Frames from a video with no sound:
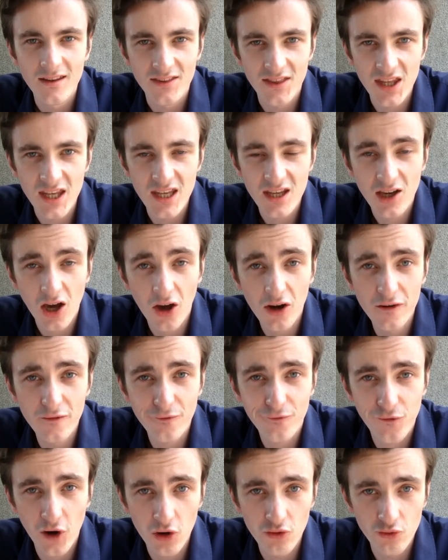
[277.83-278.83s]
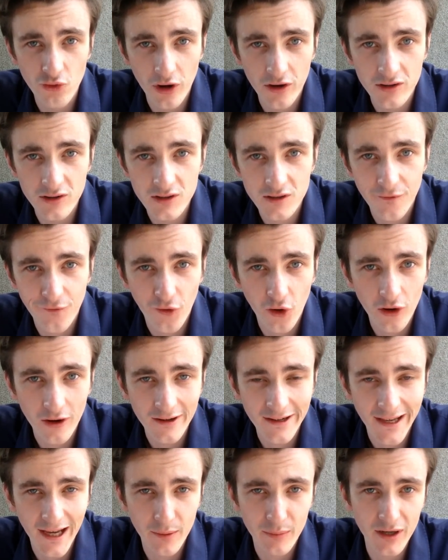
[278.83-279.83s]
The current front-runners for
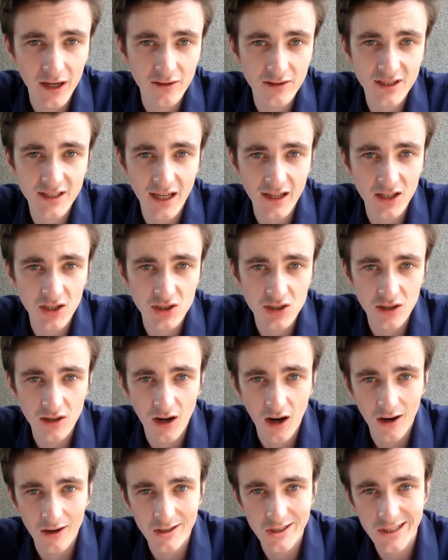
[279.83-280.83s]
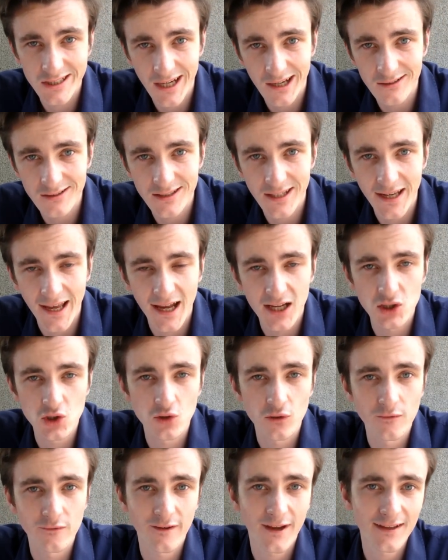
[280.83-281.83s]
Gabriel's signature are Chelsea and
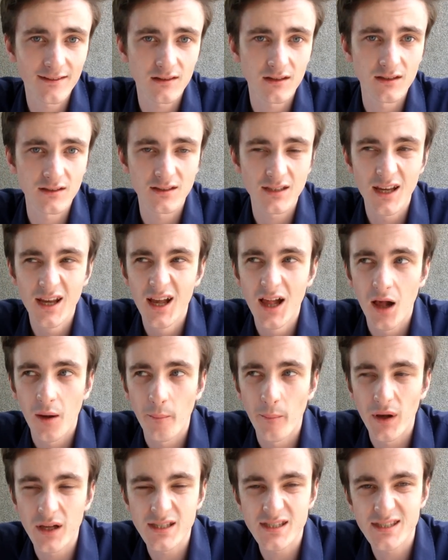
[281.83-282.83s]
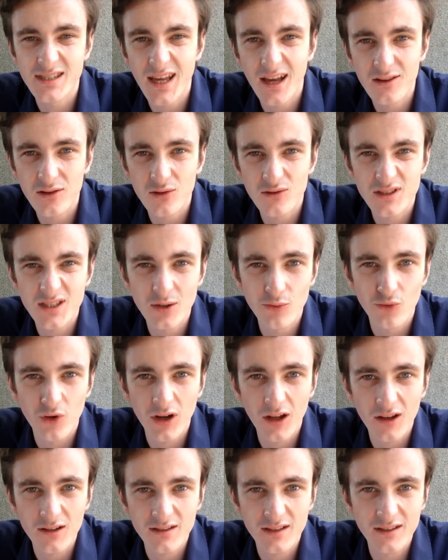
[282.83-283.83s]
Juventus, but Santos seem
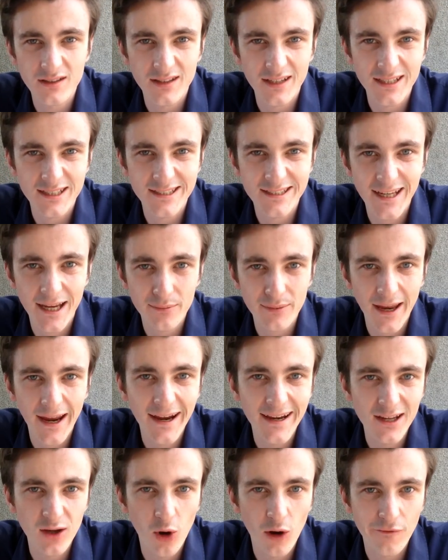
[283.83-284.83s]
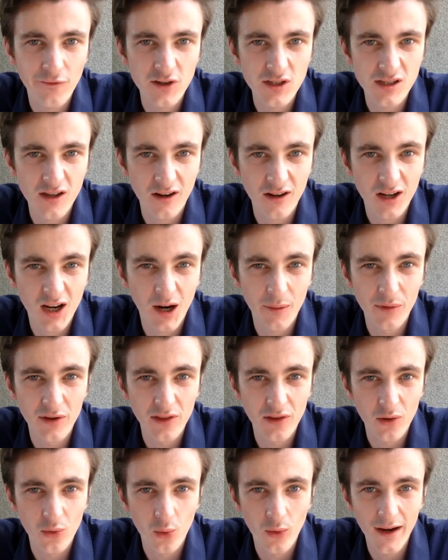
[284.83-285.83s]
reluctant to accept any offers that are coming
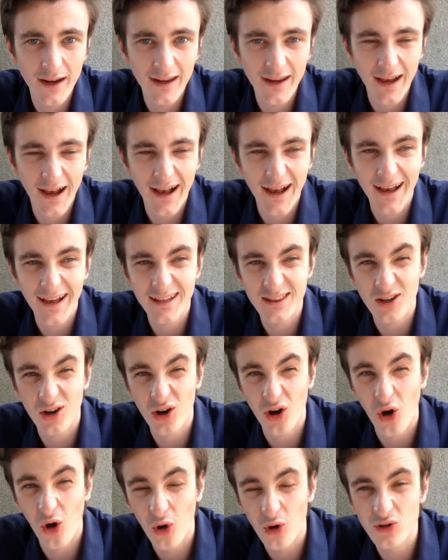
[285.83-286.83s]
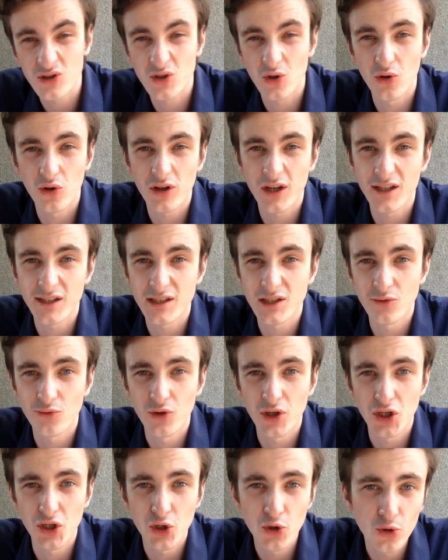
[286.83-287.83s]
their way and are also looking to
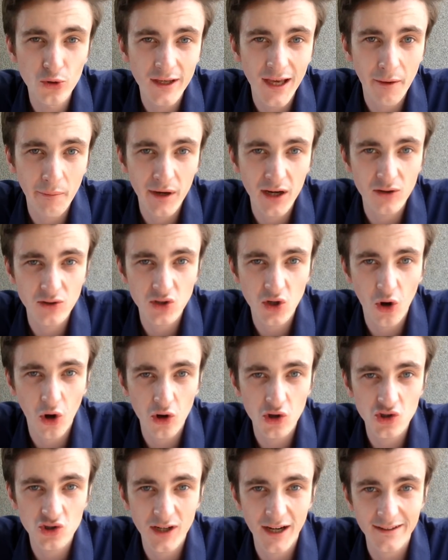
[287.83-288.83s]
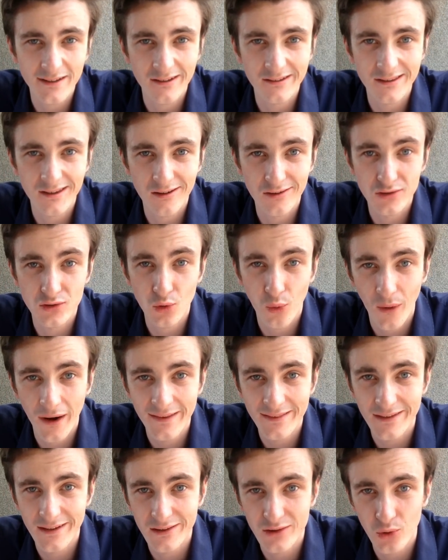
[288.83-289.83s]
renew Gabriel's contract until
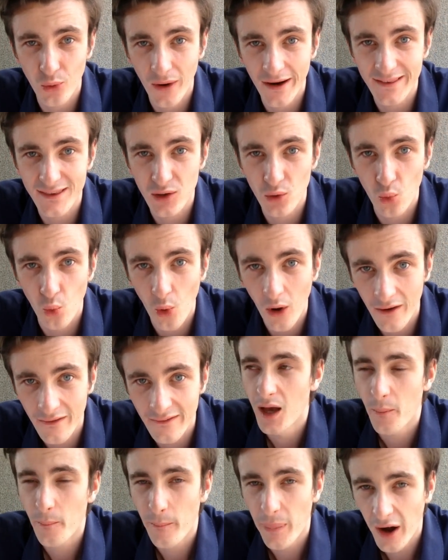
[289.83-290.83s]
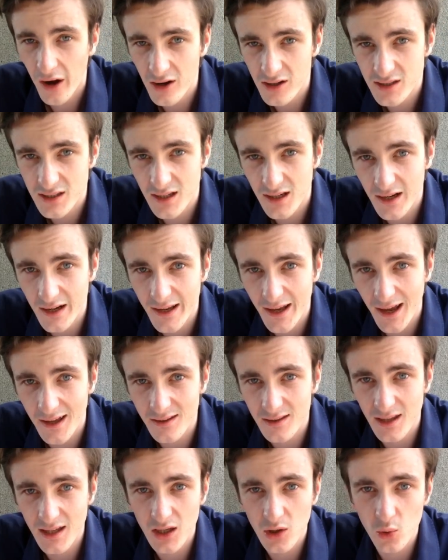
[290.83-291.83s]
2021. Personally, I
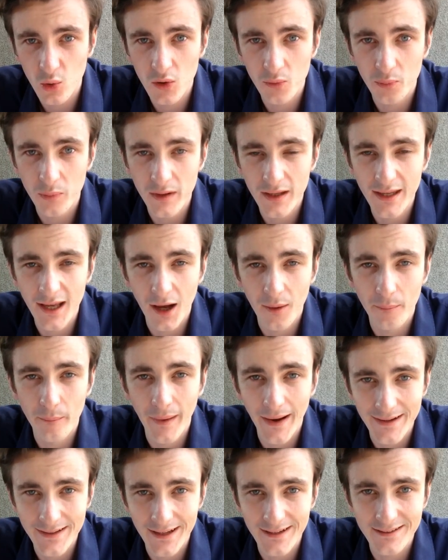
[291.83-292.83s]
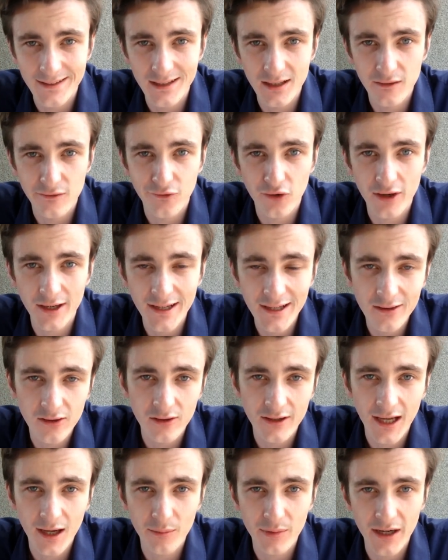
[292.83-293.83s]
think it would be a bad idea for
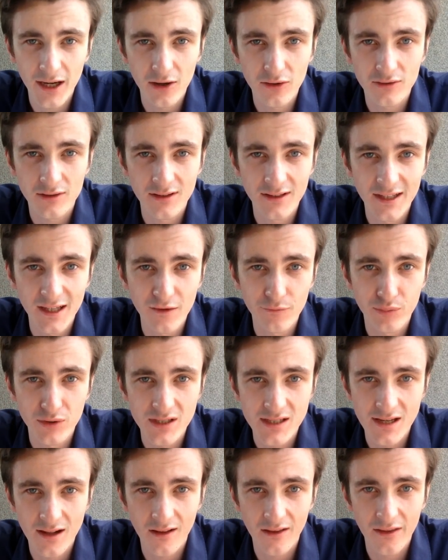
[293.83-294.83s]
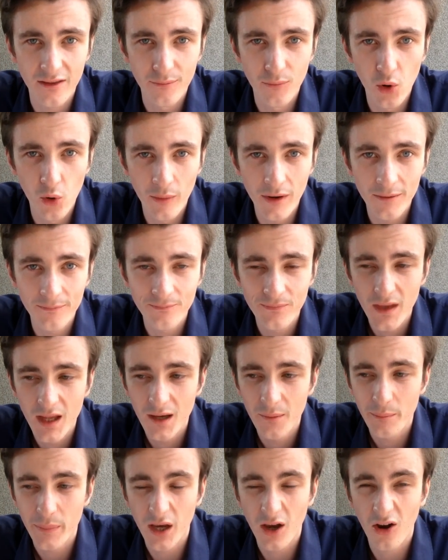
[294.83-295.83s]
either Gabriel to leave Brazil at the moment,
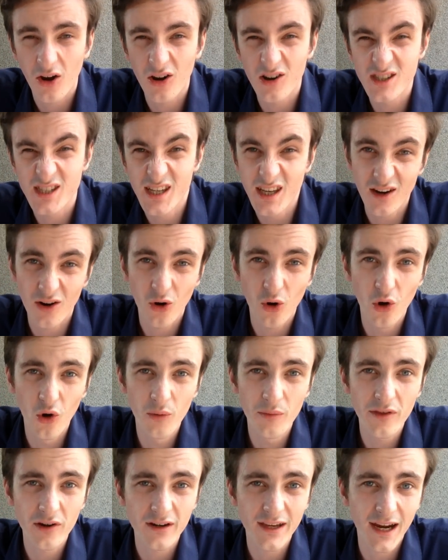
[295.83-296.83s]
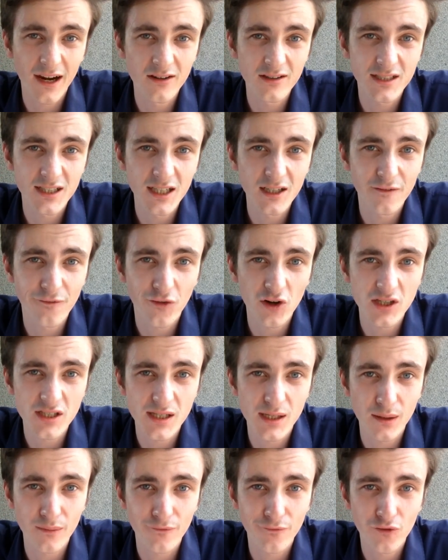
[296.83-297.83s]
because here at home they're guaranteed
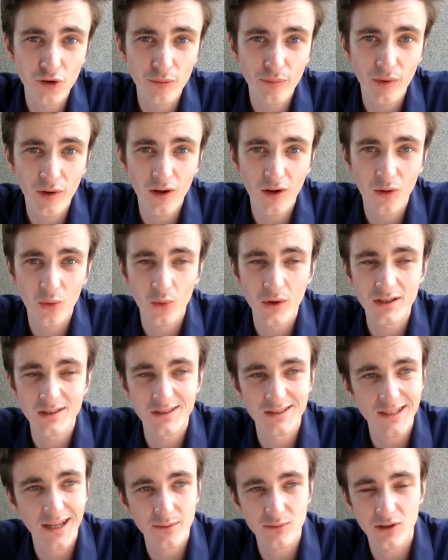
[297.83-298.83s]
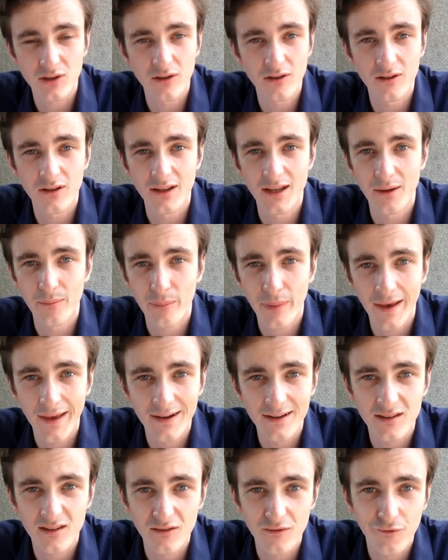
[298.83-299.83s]
first-team football, which is absolutely
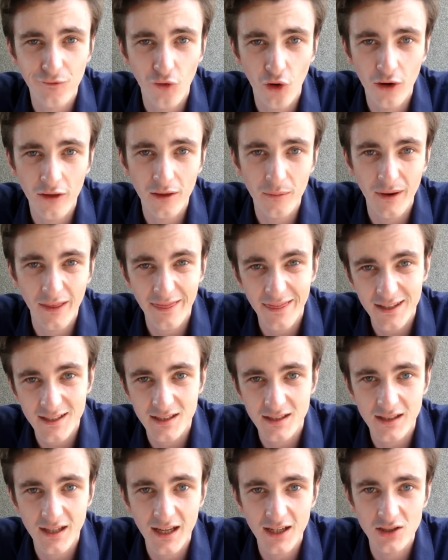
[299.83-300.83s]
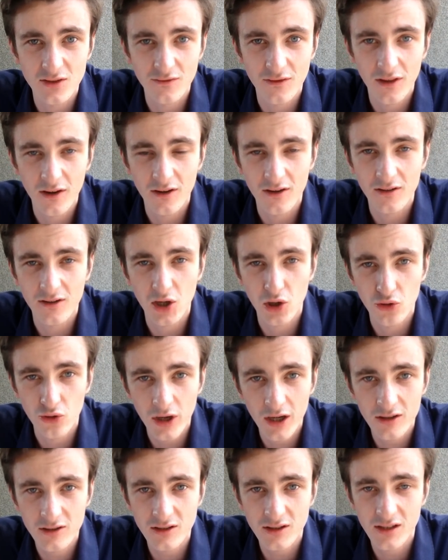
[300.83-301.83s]
imperative for them at this stage of their
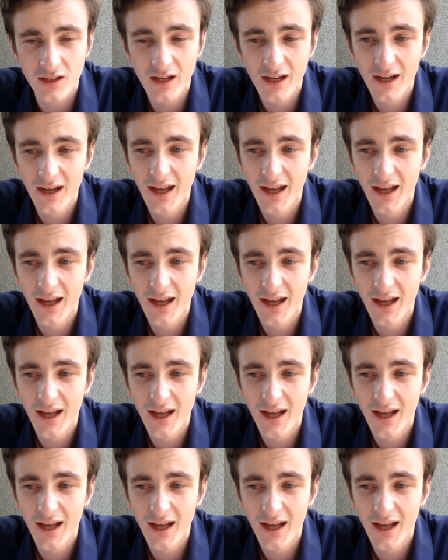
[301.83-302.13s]
careers.